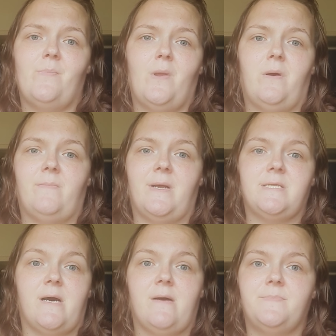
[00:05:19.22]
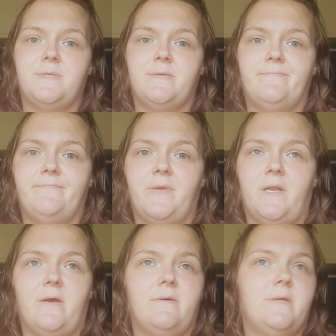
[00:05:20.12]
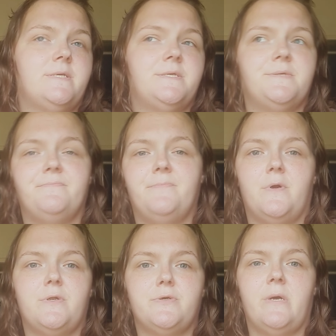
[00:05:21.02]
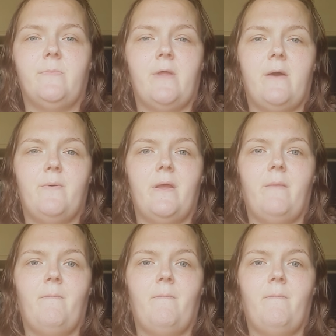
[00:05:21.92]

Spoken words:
on my tops, you know, it's more enjoyable that way.